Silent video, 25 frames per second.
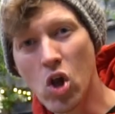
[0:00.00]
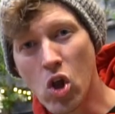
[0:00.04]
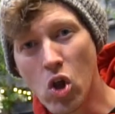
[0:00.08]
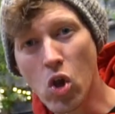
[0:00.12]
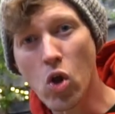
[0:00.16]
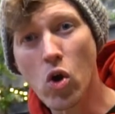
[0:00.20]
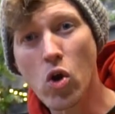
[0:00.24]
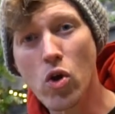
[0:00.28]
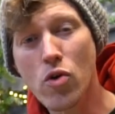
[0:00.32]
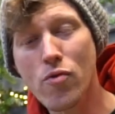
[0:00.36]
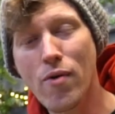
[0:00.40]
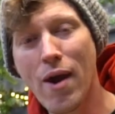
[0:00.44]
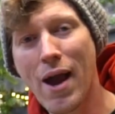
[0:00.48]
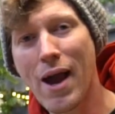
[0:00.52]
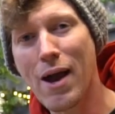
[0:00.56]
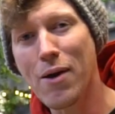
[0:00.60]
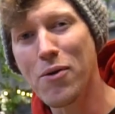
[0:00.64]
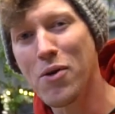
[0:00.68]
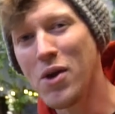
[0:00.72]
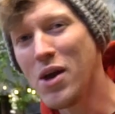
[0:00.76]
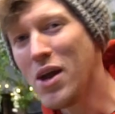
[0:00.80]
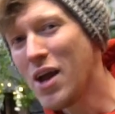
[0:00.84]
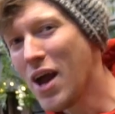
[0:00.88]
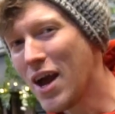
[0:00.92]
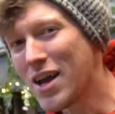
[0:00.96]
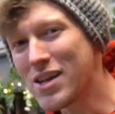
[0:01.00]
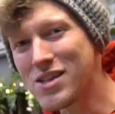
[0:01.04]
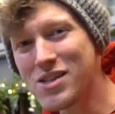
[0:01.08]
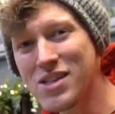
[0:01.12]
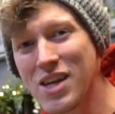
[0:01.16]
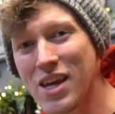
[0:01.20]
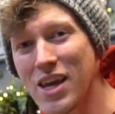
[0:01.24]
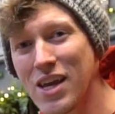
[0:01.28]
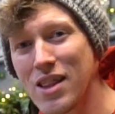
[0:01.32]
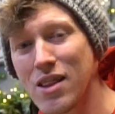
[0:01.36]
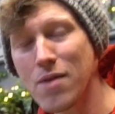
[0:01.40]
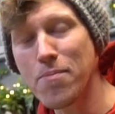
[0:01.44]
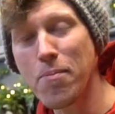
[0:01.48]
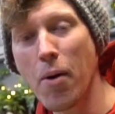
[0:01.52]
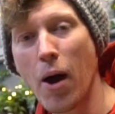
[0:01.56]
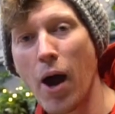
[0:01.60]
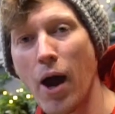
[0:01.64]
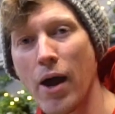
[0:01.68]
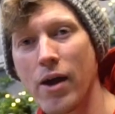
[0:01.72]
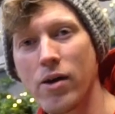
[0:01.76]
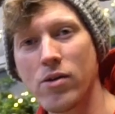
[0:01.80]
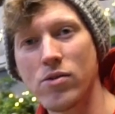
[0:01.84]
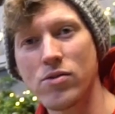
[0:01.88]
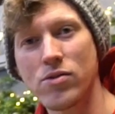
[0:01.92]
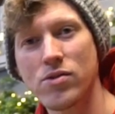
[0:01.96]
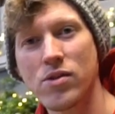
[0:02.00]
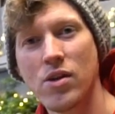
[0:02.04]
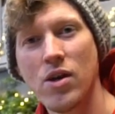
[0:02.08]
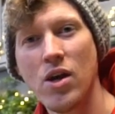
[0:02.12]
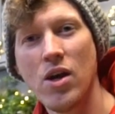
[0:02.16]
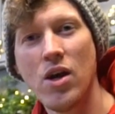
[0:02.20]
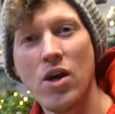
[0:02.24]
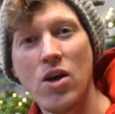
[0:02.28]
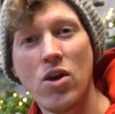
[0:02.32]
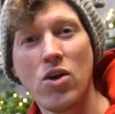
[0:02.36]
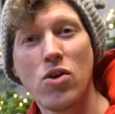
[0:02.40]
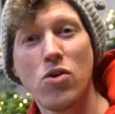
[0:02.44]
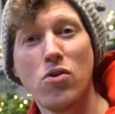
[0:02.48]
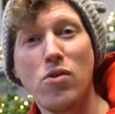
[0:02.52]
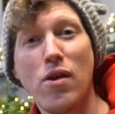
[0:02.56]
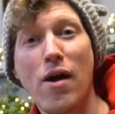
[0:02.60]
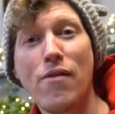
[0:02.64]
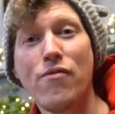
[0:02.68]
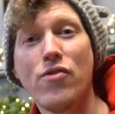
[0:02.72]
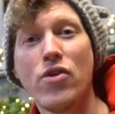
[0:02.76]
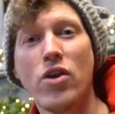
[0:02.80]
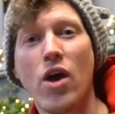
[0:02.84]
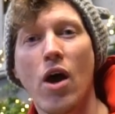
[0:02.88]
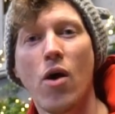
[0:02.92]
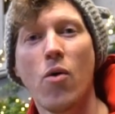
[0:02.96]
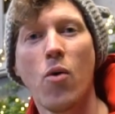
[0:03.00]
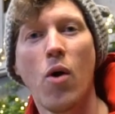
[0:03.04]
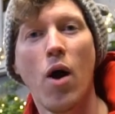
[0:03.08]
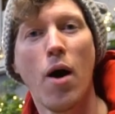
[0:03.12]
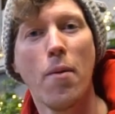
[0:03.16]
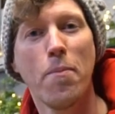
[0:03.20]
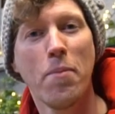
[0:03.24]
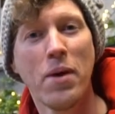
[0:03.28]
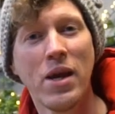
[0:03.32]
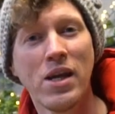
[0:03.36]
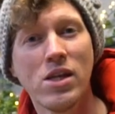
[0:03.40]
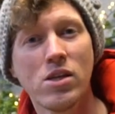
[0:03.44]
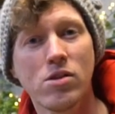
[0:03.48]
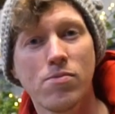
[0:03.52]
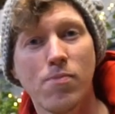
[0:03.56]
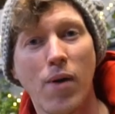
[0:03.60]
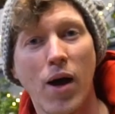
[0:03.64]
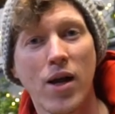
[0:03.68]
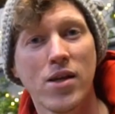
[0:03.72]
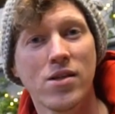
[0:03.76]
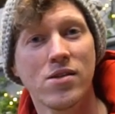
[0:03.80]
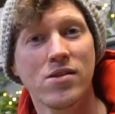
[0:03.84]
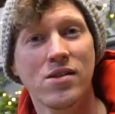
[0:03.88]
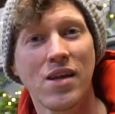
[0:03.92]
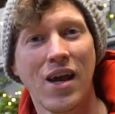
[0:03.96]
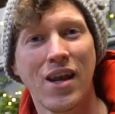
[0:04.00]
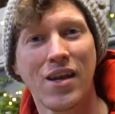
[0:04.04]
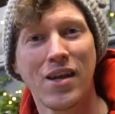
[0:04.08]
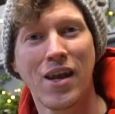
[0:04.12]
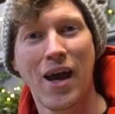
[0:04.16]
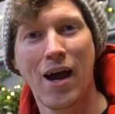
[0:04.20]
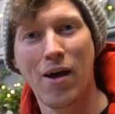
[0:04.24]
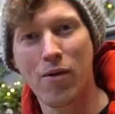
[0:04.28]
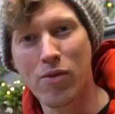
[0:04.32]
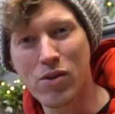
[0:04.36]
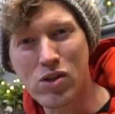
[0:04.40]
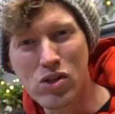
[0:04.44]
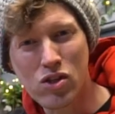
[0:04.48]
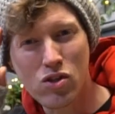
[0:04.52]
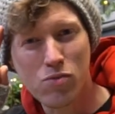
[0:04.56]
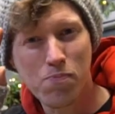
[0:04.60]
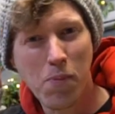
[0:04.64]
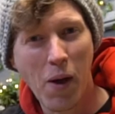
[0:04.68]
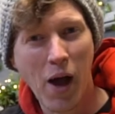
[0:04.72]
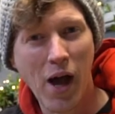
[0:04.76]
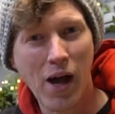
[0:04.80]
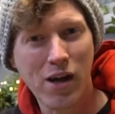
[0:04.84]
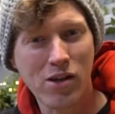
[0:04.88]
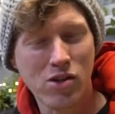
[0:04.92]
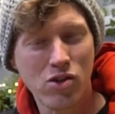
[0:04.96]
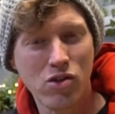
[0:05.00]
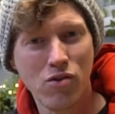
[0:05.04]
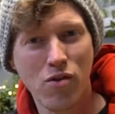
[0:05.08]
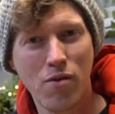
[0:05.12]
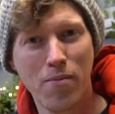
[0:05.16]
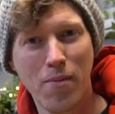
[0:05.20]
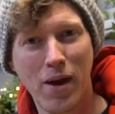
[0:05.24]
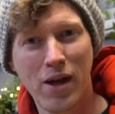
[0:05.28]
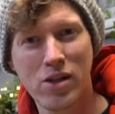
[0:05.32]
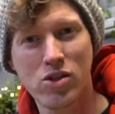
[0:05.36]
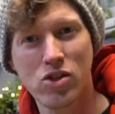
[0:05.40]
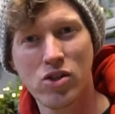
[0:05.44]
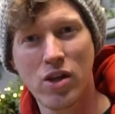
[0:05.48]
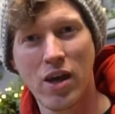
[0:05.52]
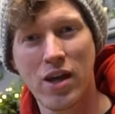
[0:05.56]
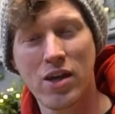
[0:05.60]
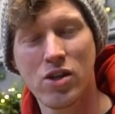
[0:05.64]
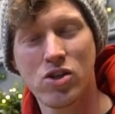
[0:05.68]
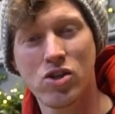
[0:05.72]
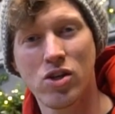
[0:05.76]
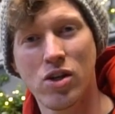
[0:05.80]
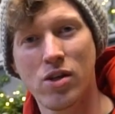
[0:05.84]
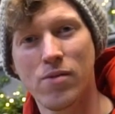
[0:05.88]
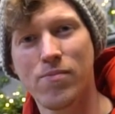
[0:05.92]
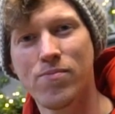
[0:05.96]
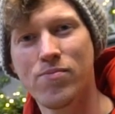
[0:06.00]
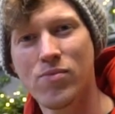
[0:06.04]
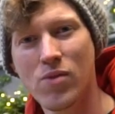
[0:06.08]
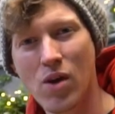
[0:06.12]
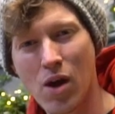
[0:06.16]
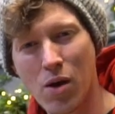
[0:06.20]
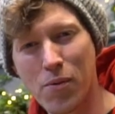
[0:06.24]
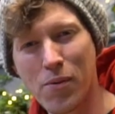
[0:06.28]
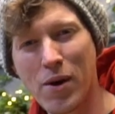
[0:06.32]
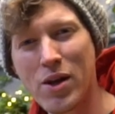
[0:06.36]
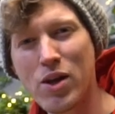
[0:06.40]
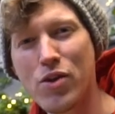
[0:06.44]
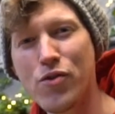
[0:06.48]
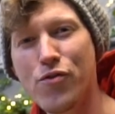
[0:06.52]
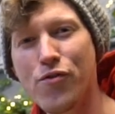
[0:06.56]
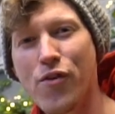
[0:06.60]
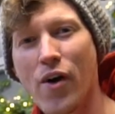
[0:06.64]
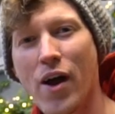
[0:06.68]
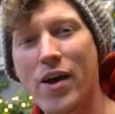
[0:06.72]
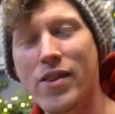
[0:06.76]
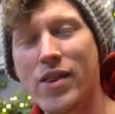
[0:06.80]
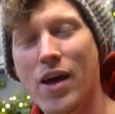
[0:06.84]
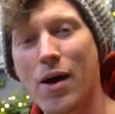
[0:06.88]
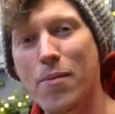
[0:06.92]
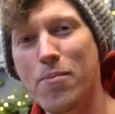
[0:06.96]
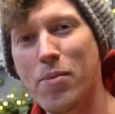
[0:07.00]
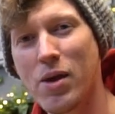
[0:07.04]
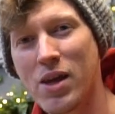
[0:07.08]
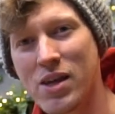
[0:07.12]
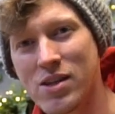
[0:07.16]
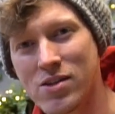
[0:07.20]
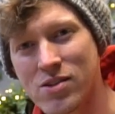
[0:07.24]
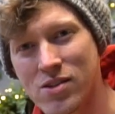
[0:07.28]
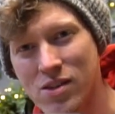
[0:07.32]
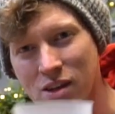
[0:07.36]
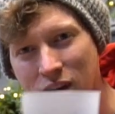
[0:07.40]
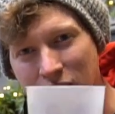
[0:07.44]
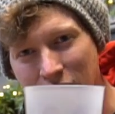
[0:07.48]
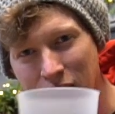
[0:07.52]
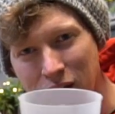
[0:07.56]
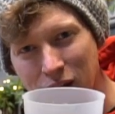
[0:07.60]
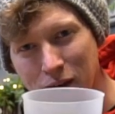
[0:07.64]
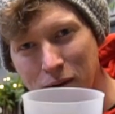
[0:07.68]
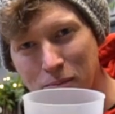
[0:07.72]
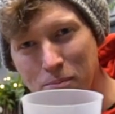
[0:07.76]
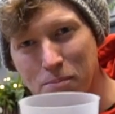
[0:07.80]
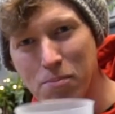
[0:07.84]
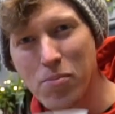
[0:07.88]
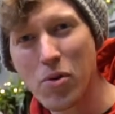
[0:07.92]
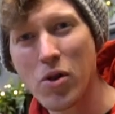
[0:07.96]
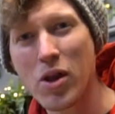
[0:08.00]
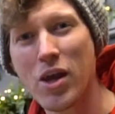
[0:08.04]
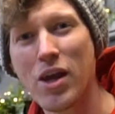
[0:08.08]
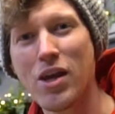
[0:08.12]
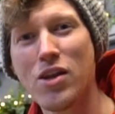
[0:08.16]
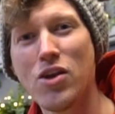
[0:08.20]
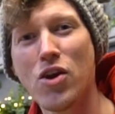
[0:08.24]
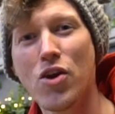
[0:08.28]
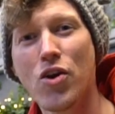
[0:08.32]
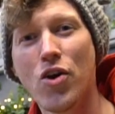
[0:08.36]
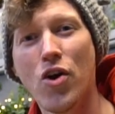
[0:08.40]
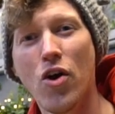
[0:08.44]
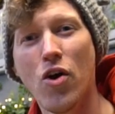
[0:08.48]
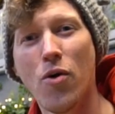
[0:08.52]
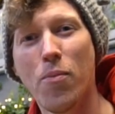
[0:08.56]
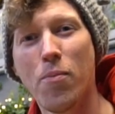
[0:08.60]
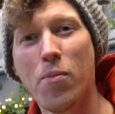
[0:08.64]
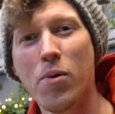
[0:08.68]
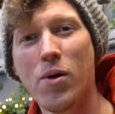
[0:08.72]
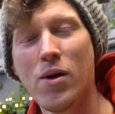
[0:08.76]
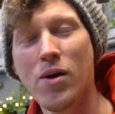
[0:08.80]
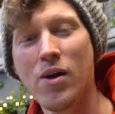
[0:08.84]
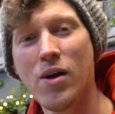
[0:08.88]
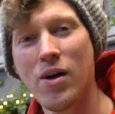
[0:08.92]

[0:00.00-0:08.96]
Look around and dig in the piles. You never know, a piece might stand out that sparks your imagination. And when you find that piece, put it in your cup.